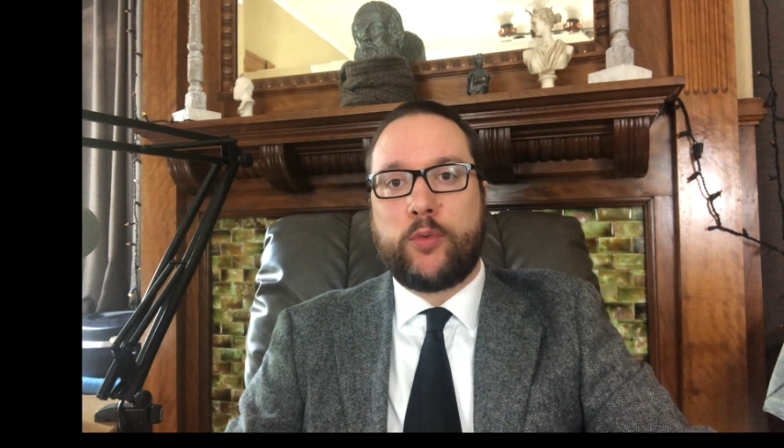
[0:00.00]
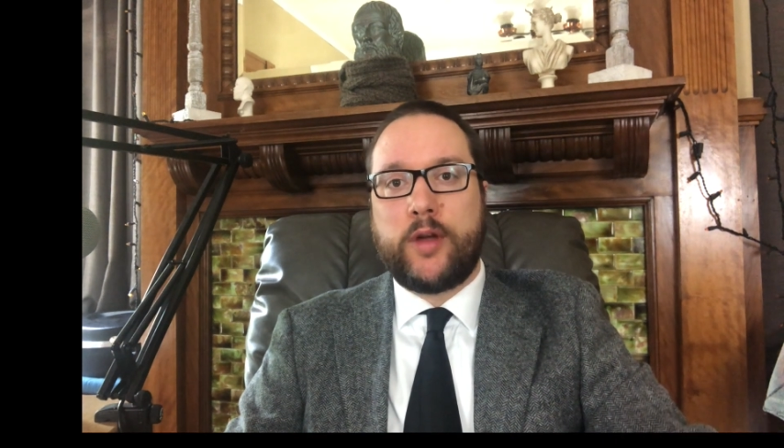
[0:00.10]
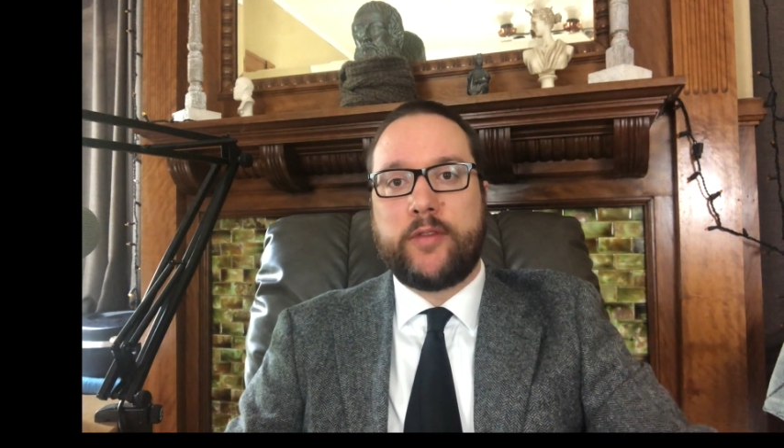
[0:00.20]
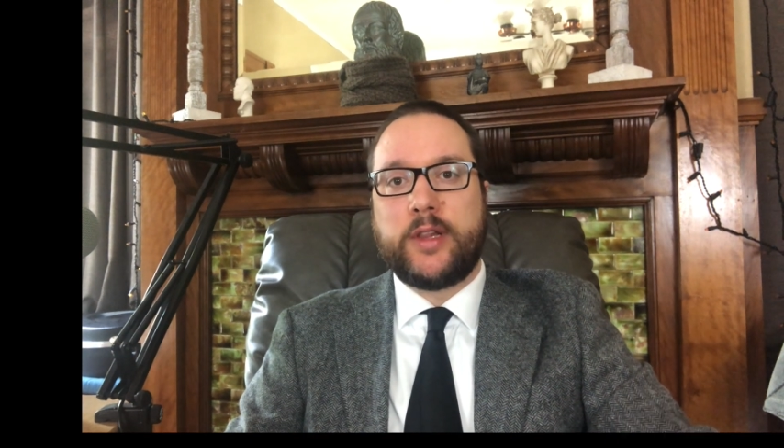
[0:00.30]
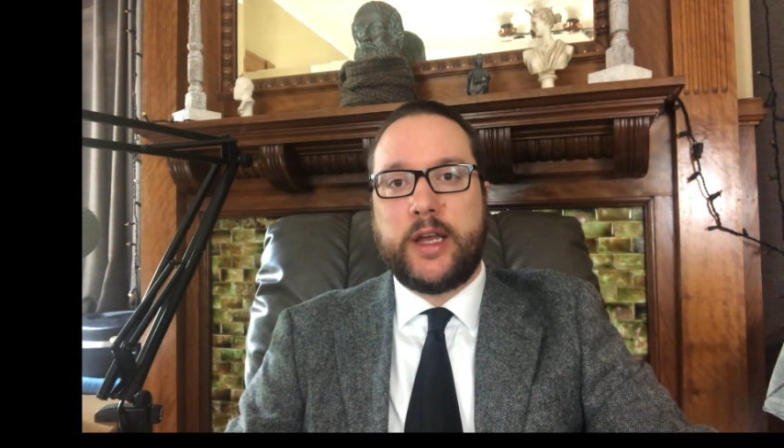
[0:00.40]

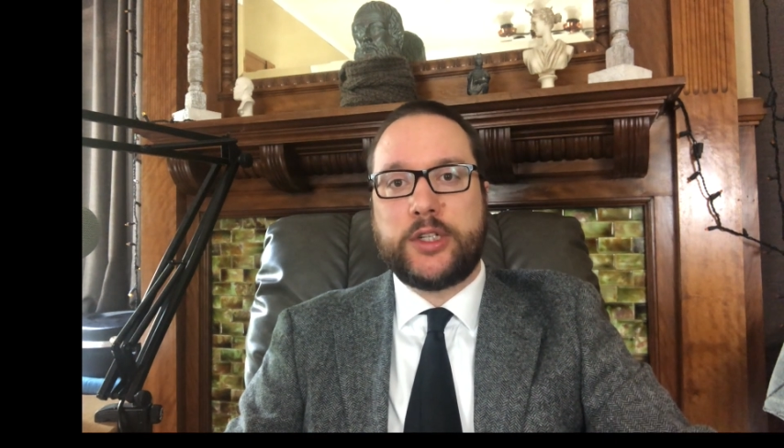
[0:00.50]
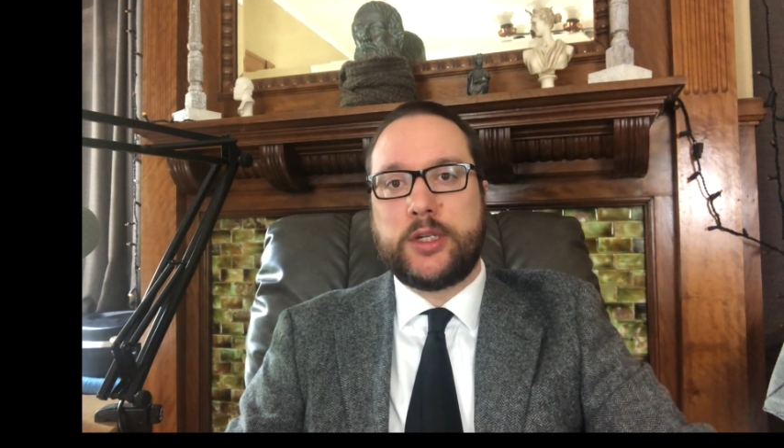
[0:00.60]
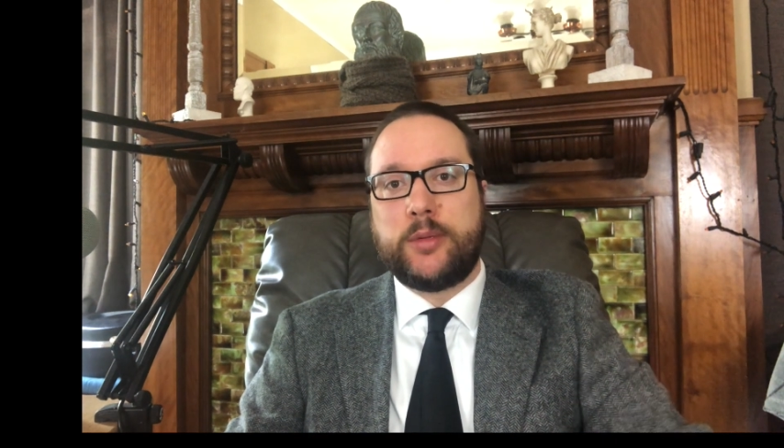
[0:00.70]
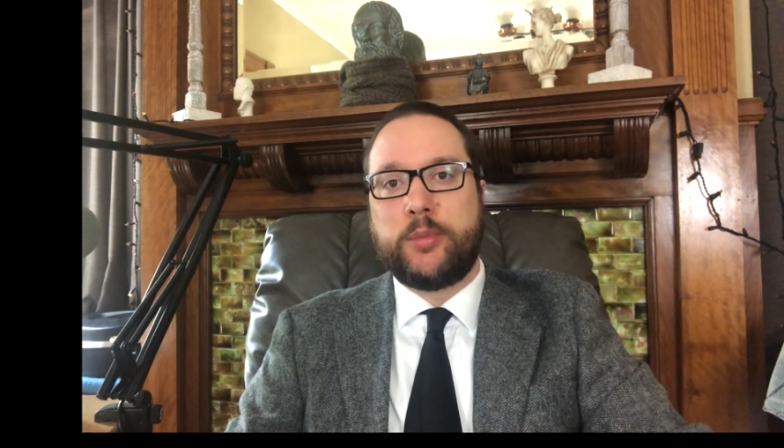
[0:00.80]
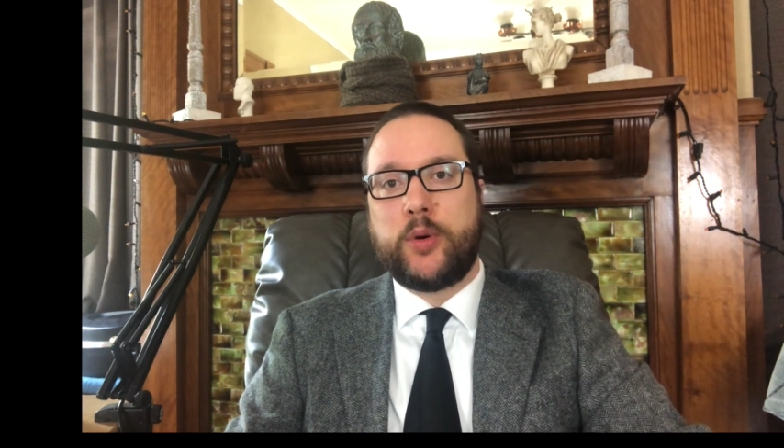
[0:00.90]

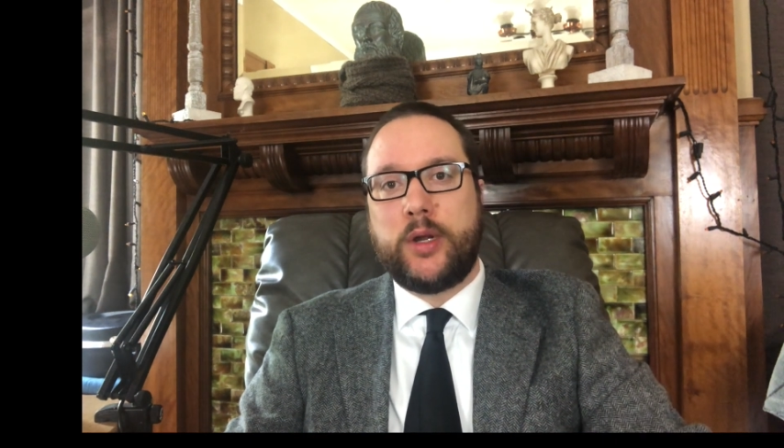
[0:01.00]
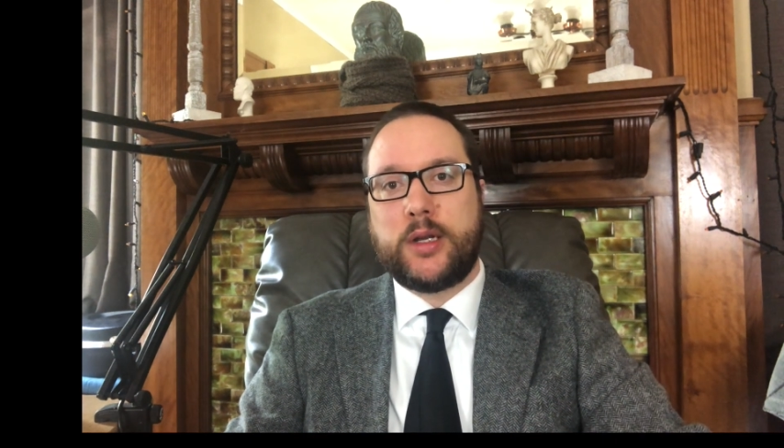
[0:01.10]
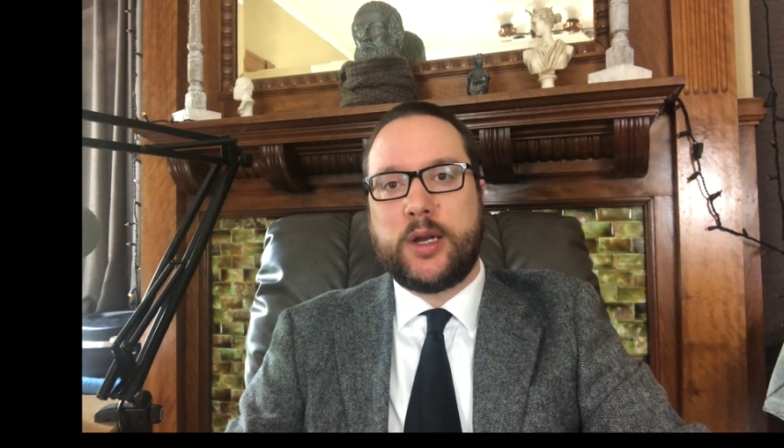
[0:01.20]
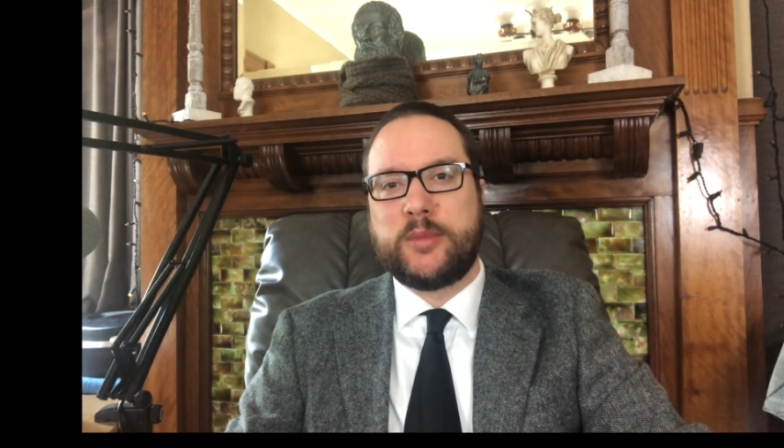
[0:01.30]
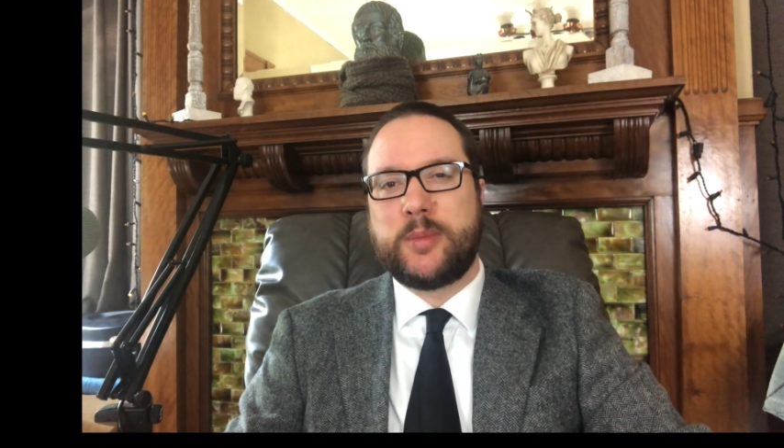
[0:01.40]
revelation
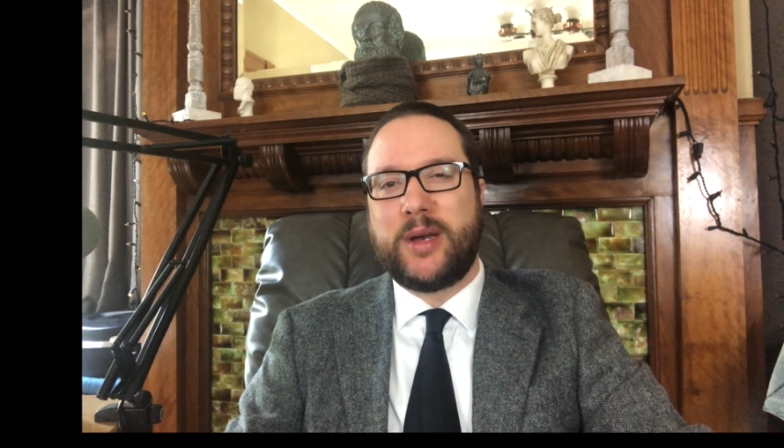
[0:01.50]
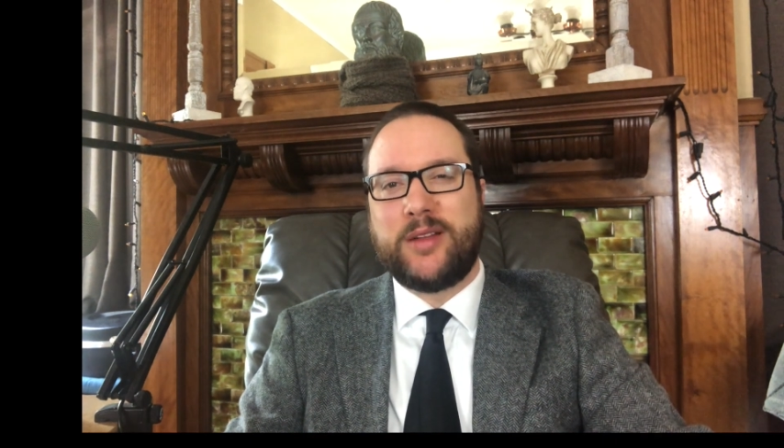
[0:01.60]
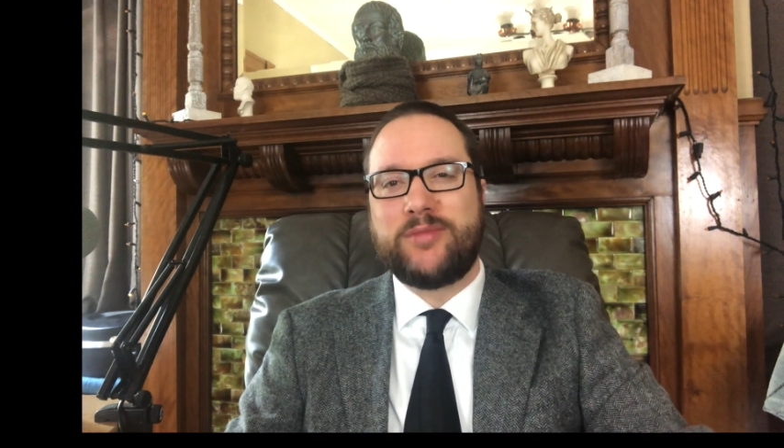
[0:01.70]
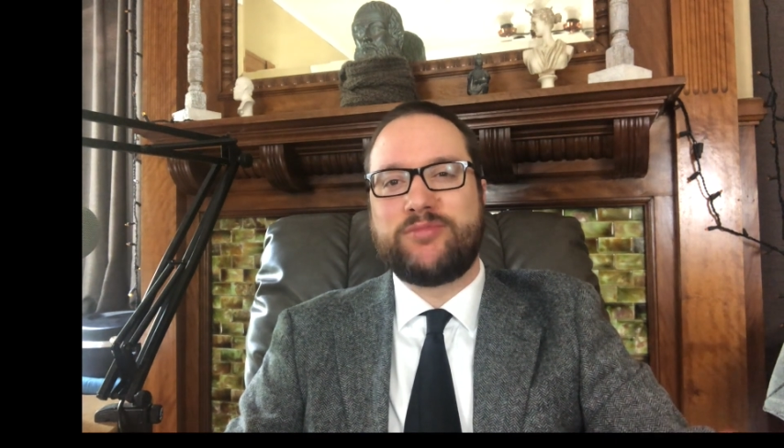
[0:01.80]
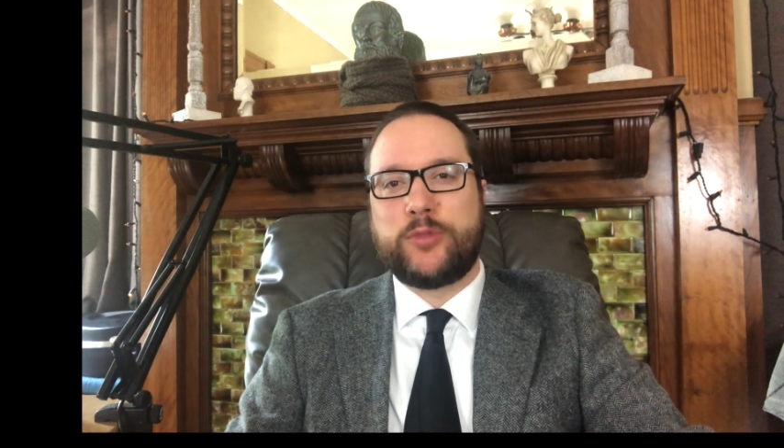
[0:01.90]
point comes about